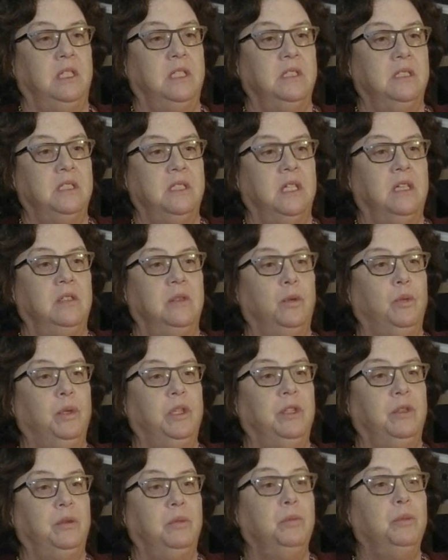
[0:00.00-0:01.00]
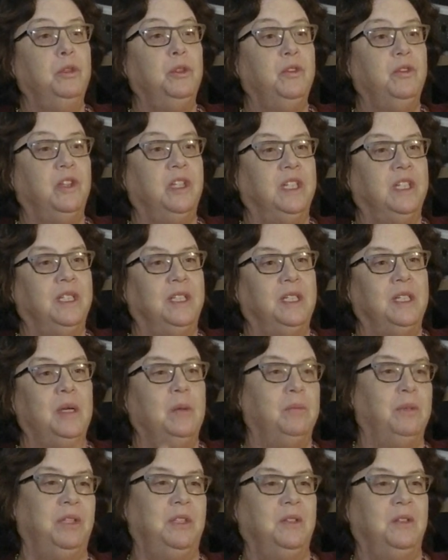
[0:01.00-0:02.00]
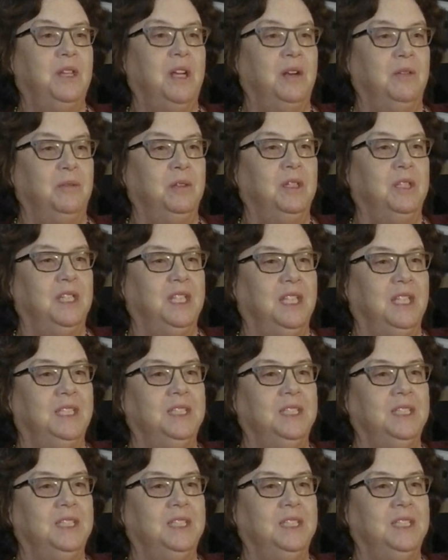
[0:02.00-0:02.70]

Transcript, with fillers: inside the window moving, but they're not really.